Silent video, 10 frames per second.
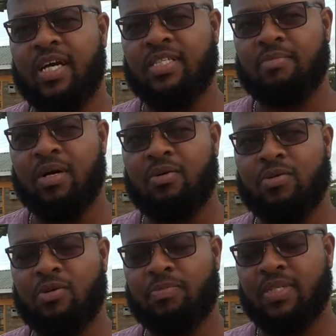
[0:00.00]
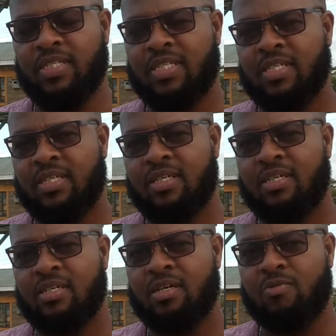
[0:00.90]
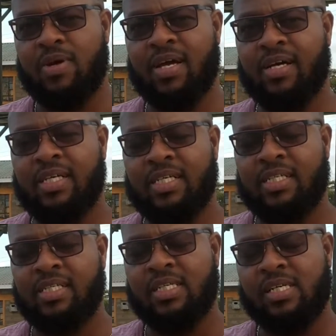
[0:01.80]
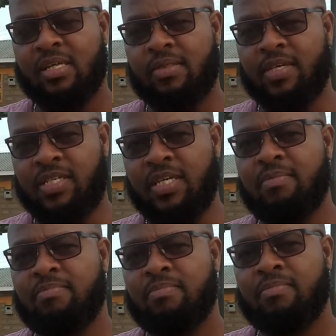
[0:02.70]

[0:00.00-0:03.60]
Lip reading: at Amago Dorpers, where the team